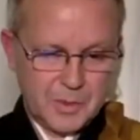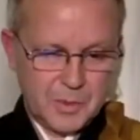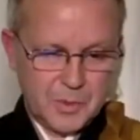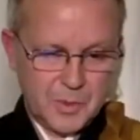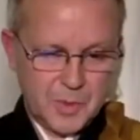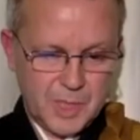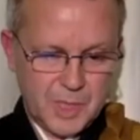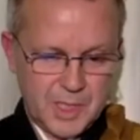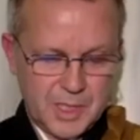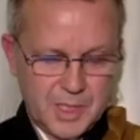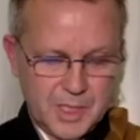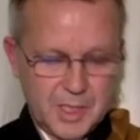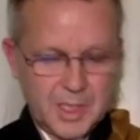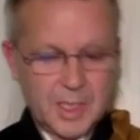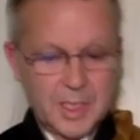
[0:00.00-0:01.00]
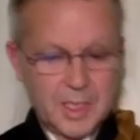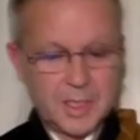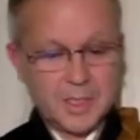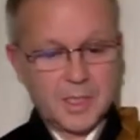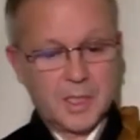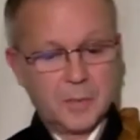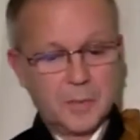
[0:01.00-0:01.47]
when it says uh,
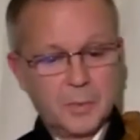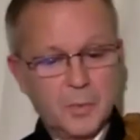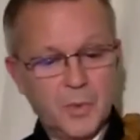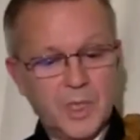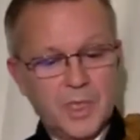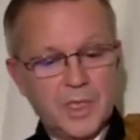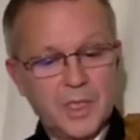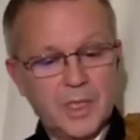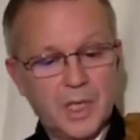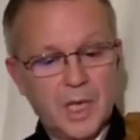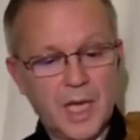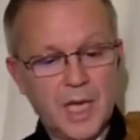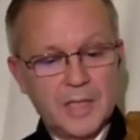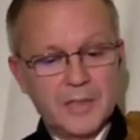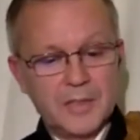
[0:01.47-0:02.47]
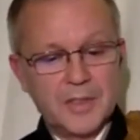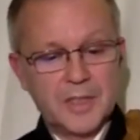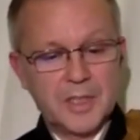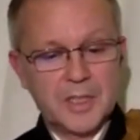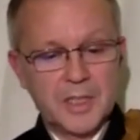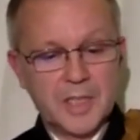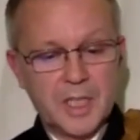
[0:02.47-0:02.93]
within light there is
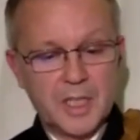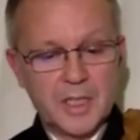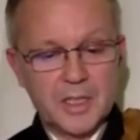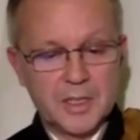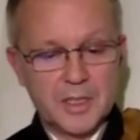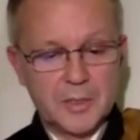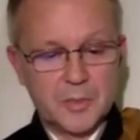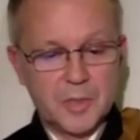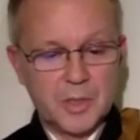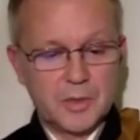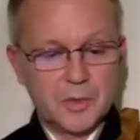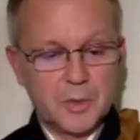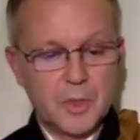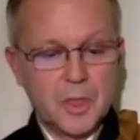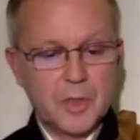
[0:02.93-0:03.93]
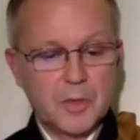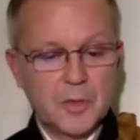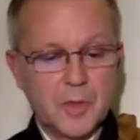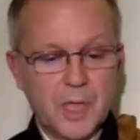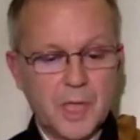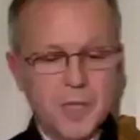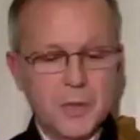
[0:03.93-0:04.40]
darkness, but do not
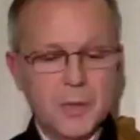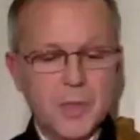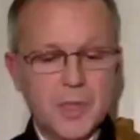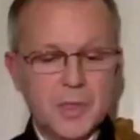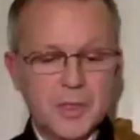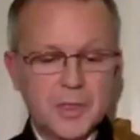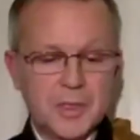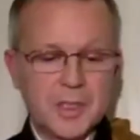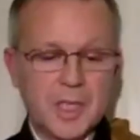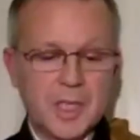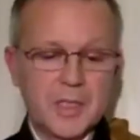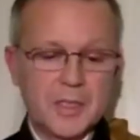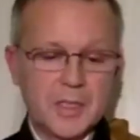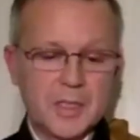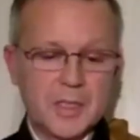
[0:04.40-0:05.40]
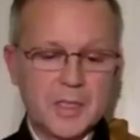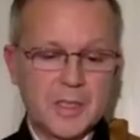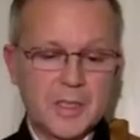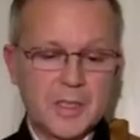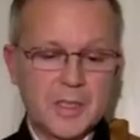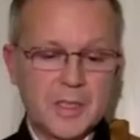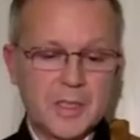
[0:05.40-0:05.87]
try to understand that
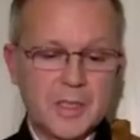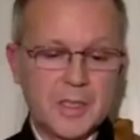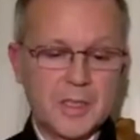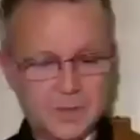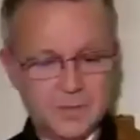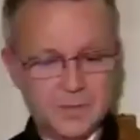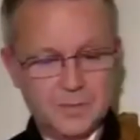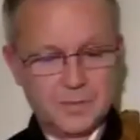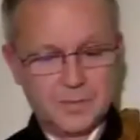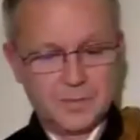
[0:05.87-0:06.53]
darkness.